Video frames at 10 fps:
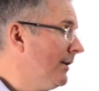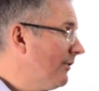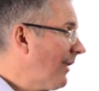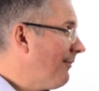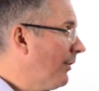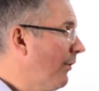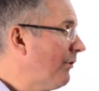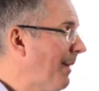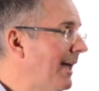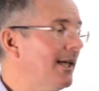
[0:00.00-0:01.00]
Same for
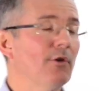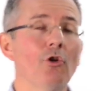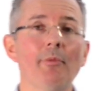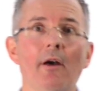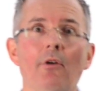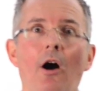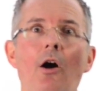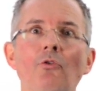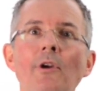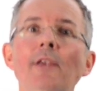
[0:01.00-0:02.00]
Lloyds Banking Group. There
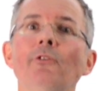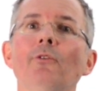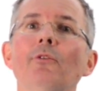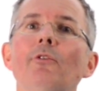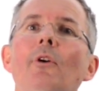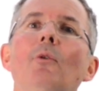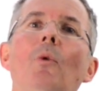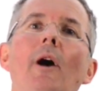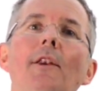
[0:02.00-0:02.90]
are reasons why